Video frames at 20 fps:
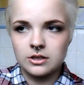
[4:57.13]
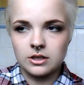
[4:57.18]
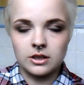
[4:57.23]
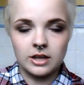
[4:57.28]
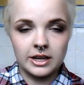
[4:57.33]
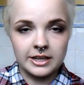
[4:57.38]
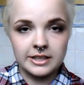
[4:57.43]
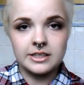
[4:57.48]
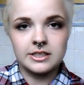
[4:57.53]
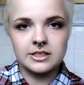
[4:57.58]
the
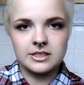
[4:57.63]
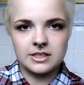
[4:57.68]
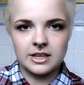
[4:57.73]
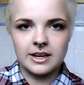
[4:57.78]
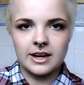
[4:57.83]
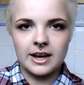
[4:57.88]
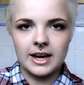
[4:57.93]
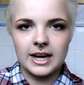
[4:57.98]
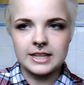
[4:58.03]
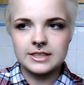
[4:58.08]
lightest
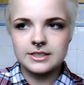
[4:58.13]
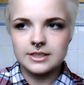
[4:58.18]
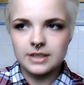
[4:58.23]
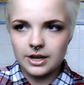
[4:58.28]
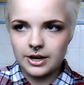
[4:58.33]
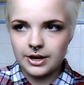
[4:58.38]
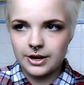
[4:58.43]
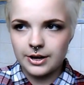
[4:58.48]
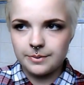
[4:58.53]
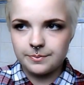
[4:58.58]
they had.
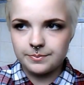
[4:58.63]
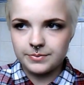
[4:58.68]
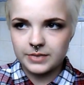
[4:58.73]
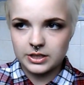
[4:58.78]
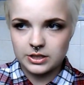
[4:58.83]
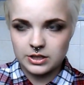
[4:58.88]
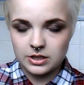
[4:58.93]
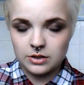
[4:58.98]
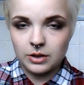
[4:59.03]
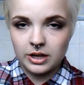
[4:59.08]

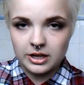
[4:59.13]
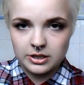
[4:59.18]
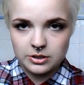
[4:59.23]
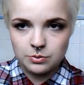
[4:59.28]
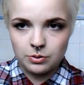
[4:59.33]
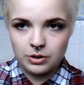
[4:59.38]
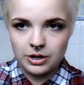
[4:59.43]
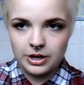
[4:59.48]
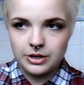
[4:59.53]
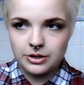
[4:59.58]
That's the
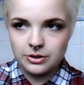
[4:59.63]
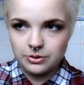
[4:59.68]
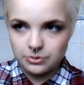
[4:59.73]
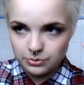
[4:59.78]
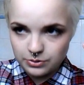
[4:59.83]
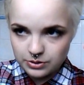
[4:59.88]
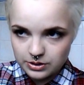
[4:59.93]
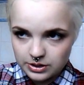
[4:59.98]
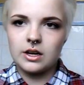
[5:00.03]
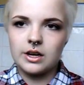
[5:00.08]
last one I
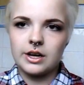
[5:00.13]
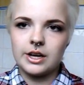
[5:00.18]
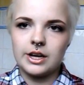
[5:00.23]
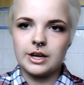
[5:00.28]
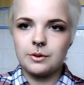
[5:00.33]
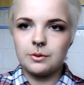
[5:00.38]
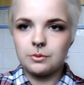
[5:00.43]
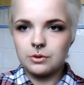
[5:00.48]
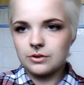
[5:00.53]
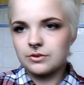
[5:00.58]
used.
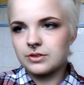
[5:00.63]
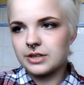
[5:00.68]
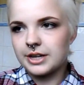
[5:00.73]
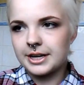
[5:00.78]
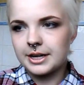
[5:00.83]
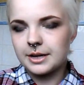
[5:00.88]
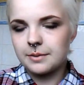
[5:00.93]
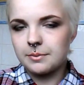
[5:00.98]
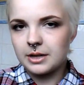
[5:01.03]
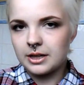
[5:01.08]
It would have
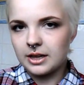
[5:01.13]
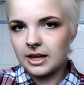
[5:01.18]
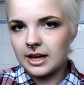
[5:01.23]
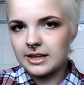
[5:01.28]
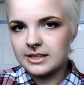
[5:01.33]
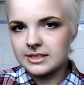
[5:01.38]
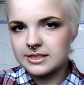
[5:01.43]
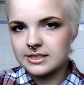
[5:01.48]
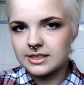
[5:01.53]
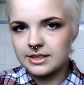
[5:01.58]
taken me
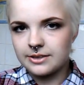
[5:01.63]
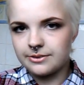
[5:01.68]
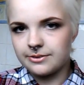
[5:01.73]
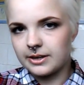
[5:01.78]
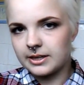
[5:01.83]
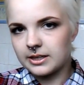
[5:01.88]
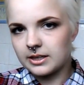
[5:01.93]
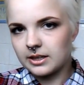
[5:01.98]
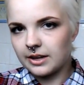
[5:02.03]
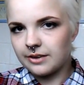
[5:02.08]
less if
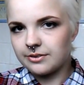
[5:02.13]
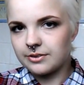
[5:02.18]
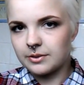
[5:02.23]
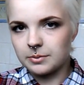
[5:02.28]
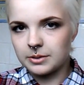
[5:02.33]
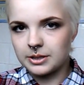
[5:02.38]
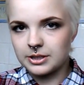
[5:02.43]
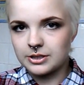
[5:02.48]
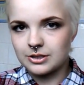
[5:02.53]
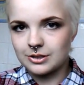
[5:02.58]
I'd have left the
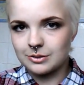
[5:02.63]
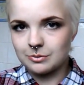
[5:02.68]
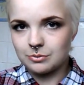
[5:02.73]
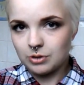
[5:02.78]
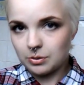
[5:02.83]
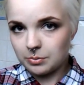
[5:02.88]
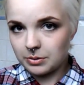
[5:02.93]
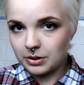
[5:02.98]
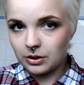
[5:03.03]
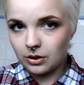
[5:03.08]
bleach on
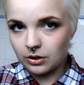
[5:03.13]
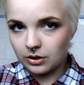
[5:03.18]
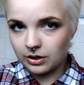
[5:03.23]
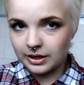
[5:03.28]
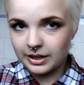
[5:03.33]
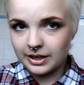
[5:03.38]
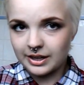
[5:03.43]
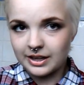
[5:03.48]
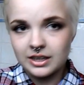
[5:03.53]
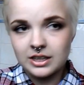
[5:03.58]
probably
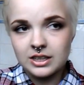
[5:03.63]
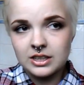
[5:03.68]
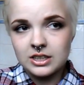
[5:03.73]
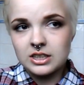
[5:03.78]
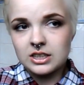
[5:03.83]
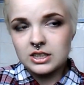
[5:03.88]
longer.